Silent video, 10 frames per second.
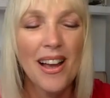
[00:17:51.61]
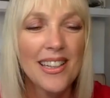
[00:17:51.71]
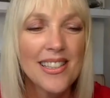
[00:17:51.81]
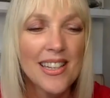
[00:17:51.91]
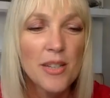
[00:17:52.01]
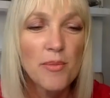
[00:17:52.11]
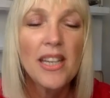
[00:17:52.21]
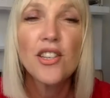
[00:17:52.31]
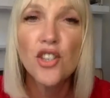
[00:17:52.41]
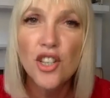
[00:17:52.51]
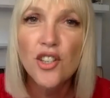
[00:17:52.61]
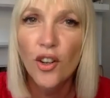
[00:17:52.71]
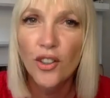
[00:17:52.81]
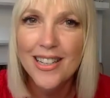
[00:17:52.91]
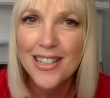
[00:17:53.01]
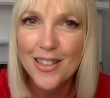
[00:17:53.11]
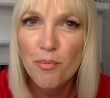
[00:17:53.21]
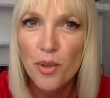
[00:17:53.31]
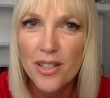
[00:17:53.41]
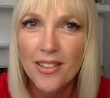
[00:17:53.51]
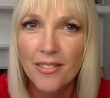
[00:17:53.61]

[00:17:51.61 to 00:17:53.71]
and he said to me, He's just gone into the prison